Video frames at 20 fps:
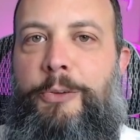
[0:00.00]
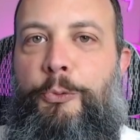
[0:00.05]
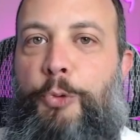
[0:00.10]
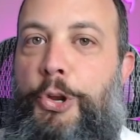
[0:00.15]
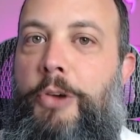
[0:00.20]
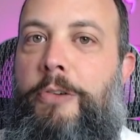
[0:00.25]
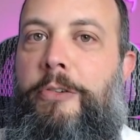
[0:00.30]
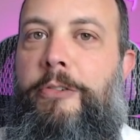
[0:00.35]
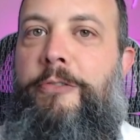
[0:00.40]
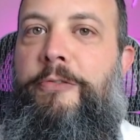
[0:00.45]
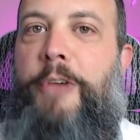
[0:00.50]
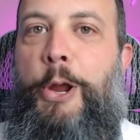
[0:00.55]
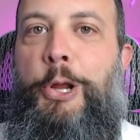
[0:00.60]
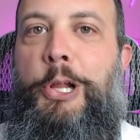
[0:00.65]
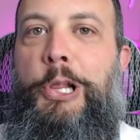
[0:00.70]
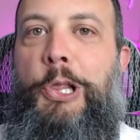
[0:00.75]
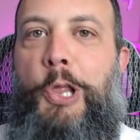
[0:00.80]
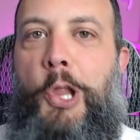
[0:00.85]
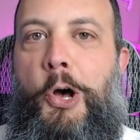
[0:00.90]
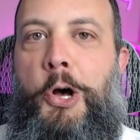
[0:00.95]
When you have a
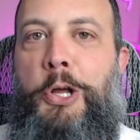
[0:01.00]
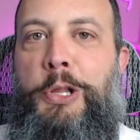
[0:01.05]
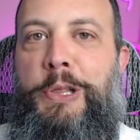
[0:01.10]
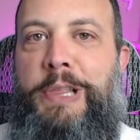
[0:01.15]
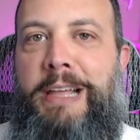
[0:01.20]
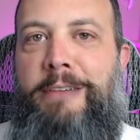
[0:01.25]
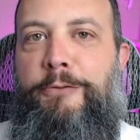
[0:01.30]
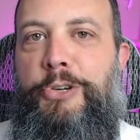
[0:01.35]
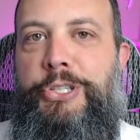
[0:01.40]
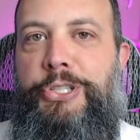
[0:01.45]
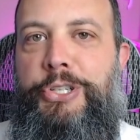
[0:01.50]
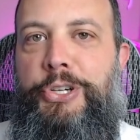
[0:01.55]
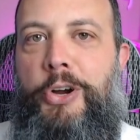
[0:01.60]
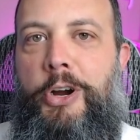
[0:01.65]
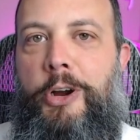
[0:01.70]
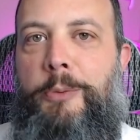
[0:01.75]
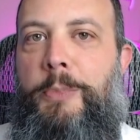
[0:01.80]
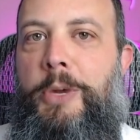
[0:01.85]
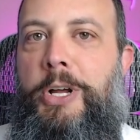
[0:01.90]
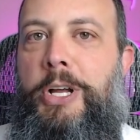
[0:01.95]
very long leverage
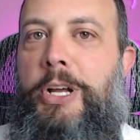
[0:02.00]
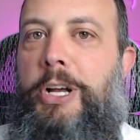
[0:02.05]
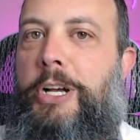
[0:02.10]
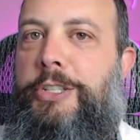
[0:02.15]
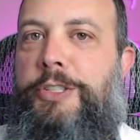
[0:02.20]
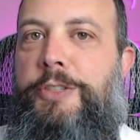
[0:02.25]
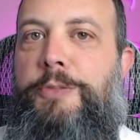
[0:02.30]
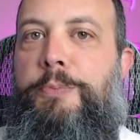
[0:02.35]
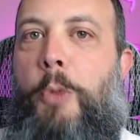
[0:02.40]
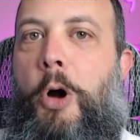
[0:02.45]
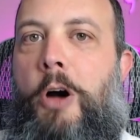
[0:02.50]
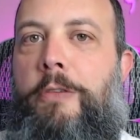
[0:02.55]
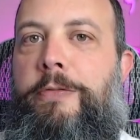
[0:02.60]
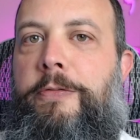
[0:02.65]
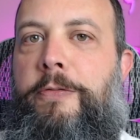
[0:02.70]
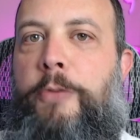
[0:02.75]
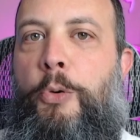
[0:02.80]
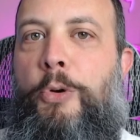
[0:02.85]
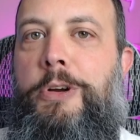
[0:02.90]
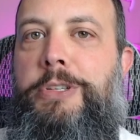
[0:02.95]
arm, a small
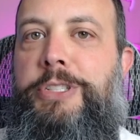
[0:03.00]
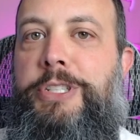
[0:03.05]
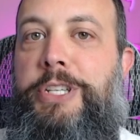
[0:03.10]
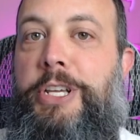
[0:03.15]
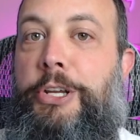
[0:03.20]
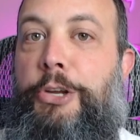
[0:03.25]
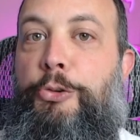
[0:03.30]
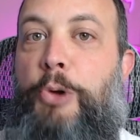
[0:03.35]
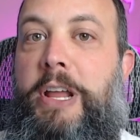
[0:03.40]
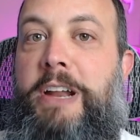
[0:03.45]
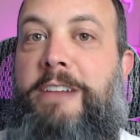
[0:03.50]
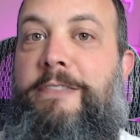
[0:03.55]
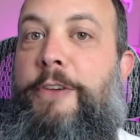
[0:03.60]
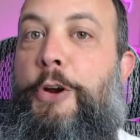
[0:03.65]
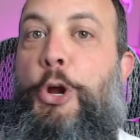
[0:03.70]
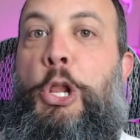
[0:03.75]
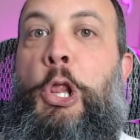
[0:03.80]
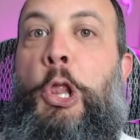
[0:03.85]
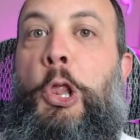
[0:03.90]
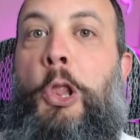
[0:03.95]
force can create a
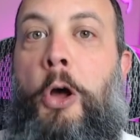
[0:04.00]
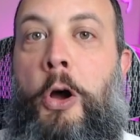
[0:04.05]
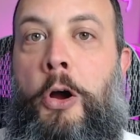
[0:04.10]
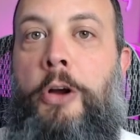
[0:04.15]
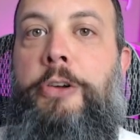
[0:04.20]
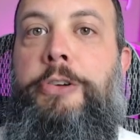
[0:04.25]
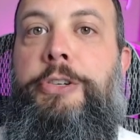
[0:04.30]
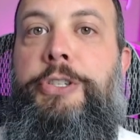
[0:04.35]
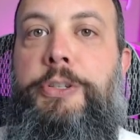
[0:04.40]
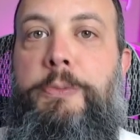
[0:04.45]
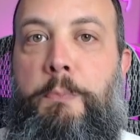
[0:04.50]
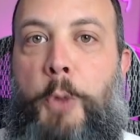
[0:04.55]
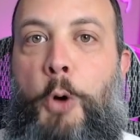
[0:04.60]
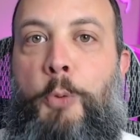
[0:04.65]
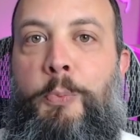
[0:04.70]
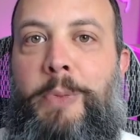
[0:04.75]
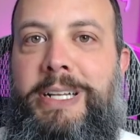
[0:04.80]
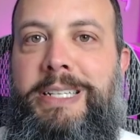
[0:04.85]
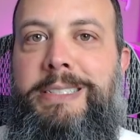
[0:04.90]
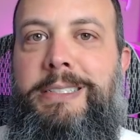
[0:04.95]
very large
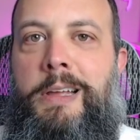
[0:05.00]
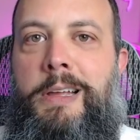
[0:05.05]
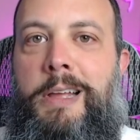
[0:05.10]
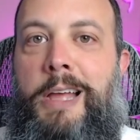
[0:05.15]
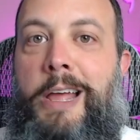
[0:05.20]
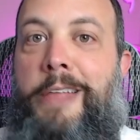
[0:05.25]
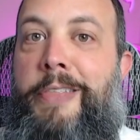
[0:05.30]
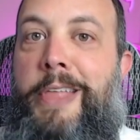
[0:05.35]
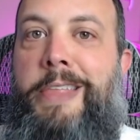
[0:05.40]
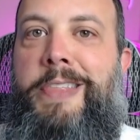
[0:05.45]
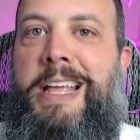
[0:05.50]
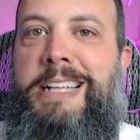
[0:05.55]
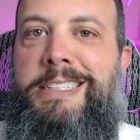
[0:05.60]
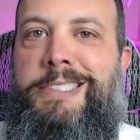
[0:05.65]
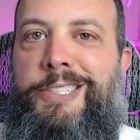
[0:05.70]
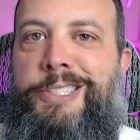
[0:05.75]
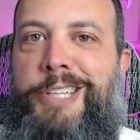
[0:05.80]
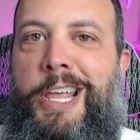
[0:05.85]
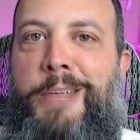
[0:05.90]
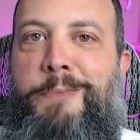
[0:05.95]
moment. And then that
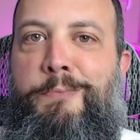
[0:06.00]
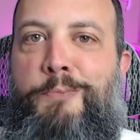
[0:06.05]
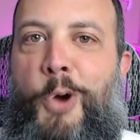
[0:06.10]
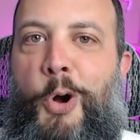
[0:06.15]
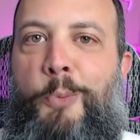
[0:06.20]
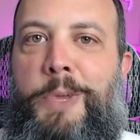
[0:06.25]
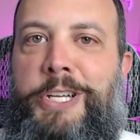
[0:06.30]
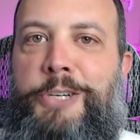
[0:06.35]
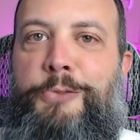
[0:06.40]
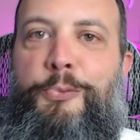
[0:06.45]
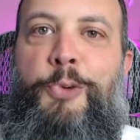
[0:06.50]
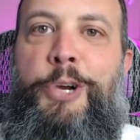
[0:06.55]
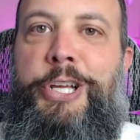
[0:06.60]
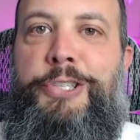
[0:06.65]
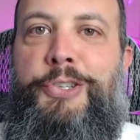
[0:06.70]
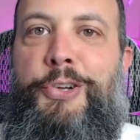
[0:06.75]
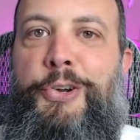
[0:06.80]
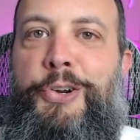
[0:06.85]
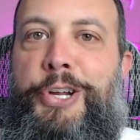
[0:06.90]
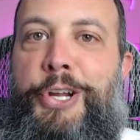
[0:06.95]
same moment, when
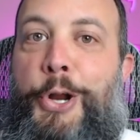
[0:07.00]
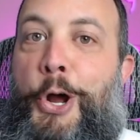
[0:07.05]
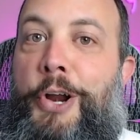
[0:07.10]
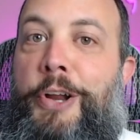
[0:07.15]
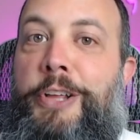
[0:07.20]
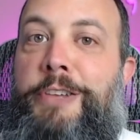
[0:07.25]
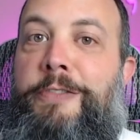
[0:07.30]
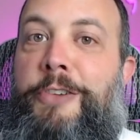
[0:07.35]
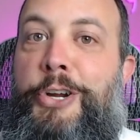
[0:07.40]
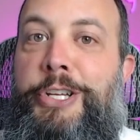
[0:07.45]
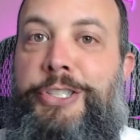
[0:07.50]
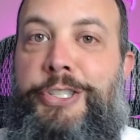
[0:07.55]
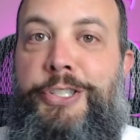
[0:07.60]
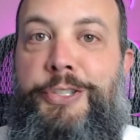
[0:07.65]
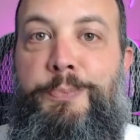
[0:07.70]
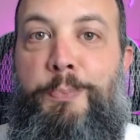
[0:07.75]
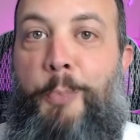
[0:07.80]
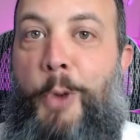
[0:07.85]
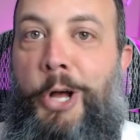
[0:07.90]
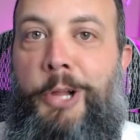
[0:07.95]
exerted on a very
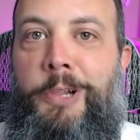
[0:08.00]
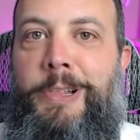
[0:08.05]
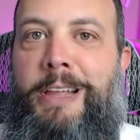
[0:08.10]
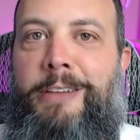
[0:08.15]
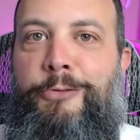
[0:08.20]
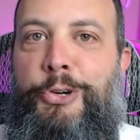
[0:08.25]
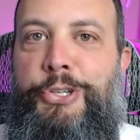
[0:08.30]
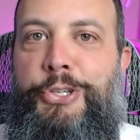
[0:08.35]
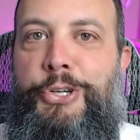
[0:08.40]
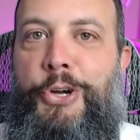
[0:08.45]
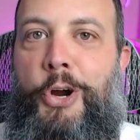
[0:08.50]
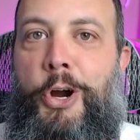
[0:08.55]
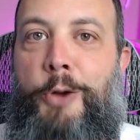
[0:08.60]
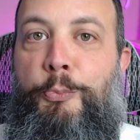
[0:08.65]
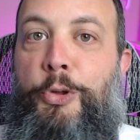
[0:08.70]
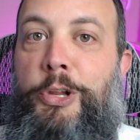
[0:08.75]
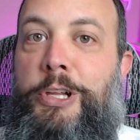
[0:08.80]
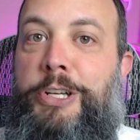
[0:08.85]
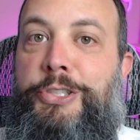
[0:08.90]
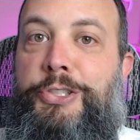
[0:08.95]
small leverage arm,
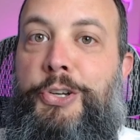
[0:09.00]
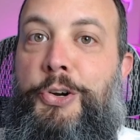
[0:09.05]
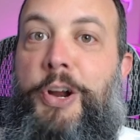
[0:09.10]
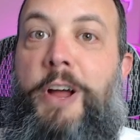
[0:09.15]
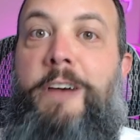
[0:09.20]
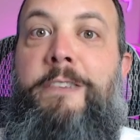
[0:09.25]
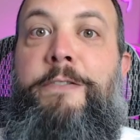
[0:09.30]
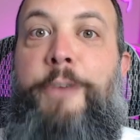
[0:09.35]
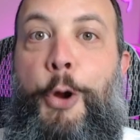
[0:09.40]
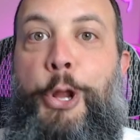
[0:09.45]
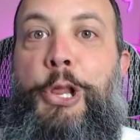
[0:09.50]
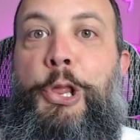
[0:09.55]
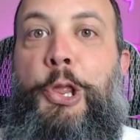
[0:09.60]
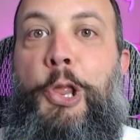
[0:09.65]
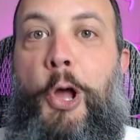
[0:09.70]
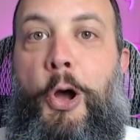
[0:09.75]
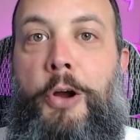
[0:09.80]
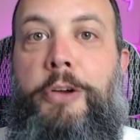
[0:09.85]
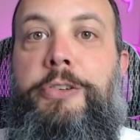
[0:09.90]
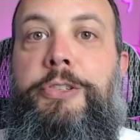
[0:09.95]
will exert a very
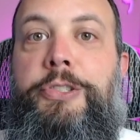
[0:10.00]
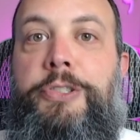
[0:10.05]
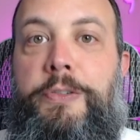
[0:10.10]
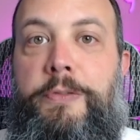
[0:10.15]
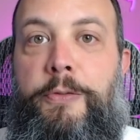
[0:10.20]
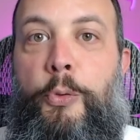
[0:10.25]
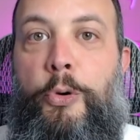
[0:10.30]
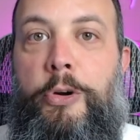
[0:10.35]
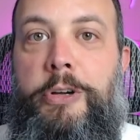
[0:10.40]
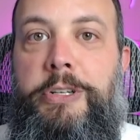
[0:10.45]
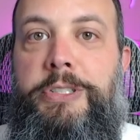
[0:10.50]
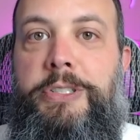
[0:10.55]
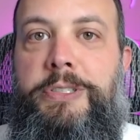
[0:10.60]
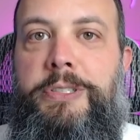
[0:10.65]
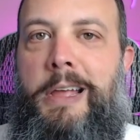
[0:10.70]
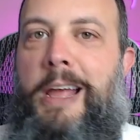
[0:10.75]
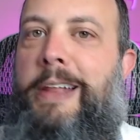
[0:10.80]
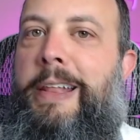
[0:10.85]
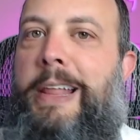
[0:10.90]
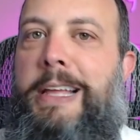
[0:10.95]
large
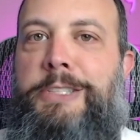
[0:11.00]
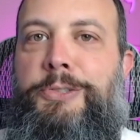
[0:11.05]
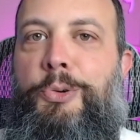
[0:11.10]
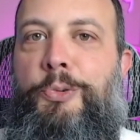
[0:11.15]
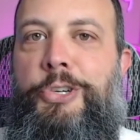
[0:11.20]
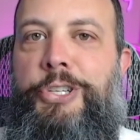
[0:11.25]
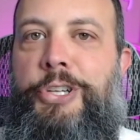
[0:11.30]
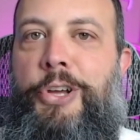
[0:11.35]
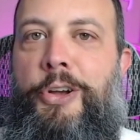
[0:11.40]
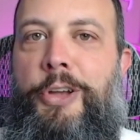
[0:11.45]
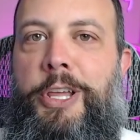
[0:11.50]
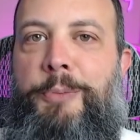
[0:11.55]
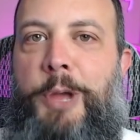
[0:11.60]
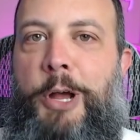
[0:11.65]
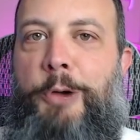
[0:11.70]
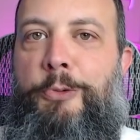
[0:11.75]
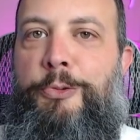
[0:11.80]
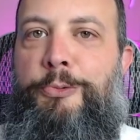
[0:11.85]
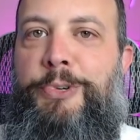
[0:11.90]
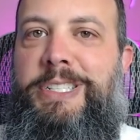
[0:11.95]
force. And that's what we're talking
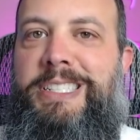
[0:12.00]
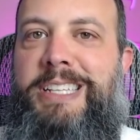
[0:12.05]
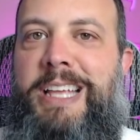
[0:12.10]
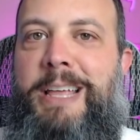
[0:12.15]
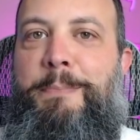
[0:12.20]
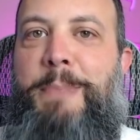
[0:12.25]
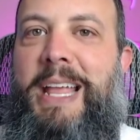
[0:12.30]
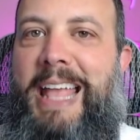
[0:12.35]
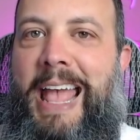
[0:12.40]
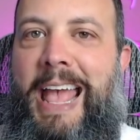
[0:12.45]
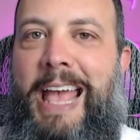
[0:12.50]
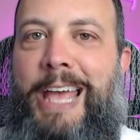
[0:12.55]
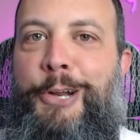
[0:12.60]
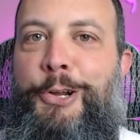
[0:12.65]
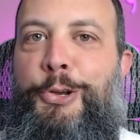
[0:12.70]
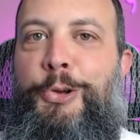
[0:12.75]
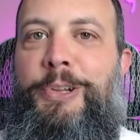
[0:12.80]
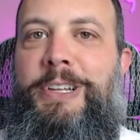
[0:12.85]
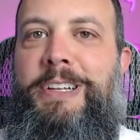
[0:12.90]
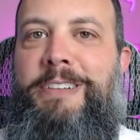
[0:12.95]
about when we say
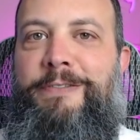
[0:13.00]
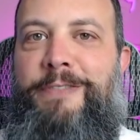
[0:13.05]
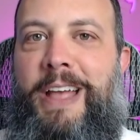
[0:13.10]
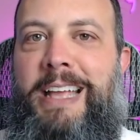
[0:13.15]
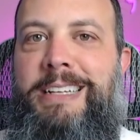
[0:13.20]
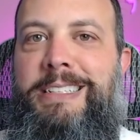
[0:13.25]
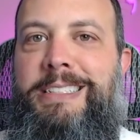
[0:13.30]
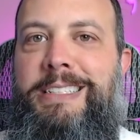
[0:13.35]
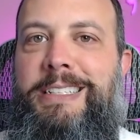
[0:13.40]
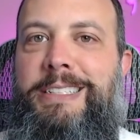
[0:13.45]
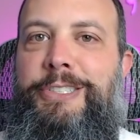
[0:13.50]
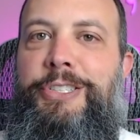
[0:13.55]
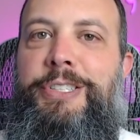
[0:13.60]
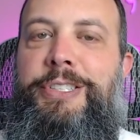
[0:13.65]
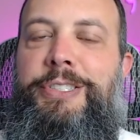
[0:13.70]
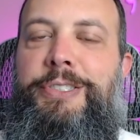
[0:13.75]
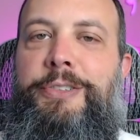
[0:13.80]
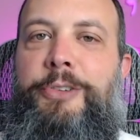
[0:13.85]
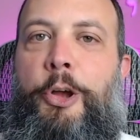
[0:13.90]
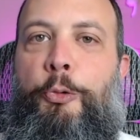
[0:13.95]
mechanical advantage. It's a